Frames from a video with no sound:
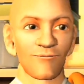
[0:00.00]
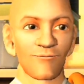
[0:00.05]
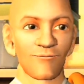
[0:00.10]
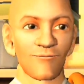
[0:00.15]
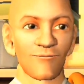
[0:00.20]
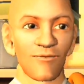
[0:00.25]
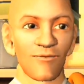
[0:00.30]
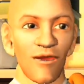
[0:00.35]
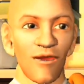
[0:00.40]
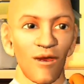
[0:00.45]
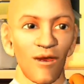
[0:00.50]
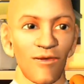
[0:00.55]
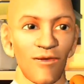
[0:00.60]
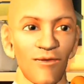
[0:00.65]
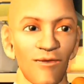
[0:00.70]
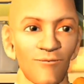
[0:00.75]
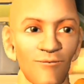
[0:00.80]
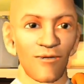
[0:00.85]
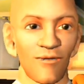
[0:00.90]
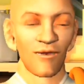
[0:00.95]
those of
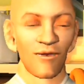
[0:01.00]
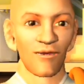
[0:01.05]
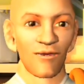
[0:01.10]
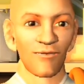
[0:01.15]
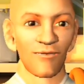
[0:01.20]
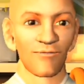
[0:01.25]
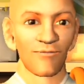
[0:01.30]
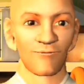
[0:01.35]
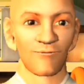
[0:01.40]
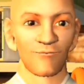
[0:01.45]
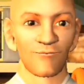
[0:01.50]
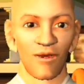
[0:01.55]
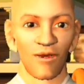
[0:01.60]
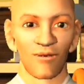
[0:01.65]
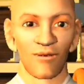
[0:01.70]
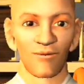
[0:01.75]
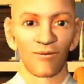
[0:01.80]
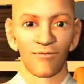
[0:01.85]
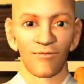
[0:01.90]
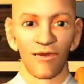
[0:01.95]
us who live
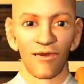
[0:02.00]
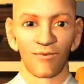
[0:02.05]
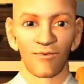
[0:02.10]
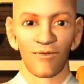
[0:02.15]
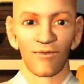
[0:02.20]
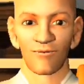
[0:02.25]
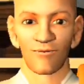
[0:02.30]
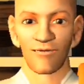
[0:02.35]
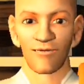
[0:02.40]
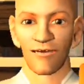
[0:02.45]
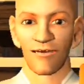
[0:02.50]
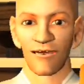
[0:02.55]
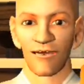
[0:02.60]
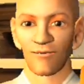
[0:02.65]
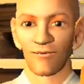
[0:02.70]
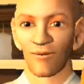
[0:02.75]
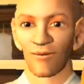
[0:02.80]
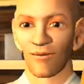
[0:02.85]
in areas where the